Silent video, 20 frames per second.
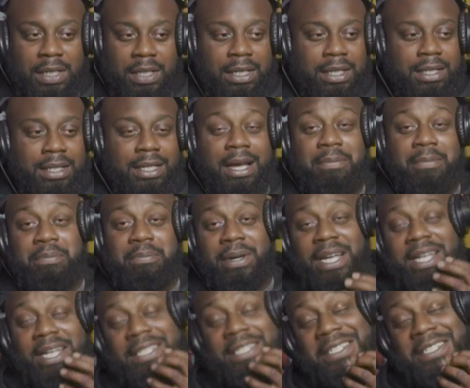That
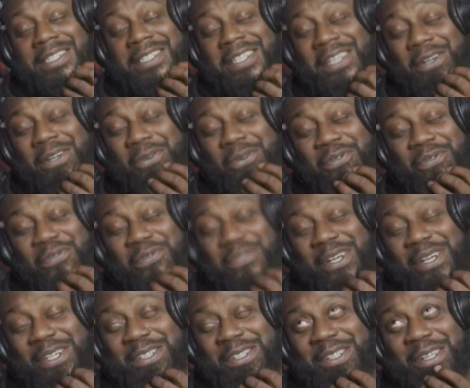bad still
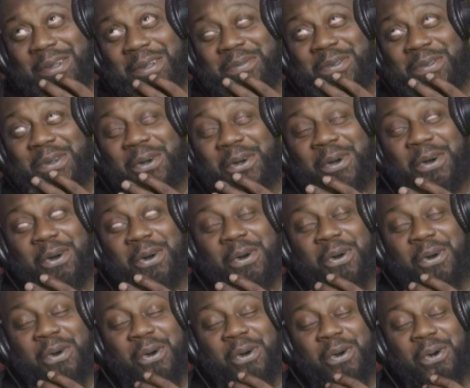fucked up the
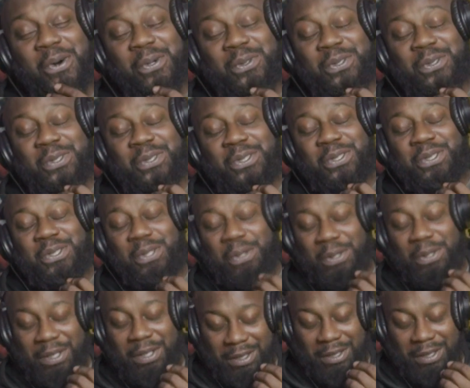whole joint.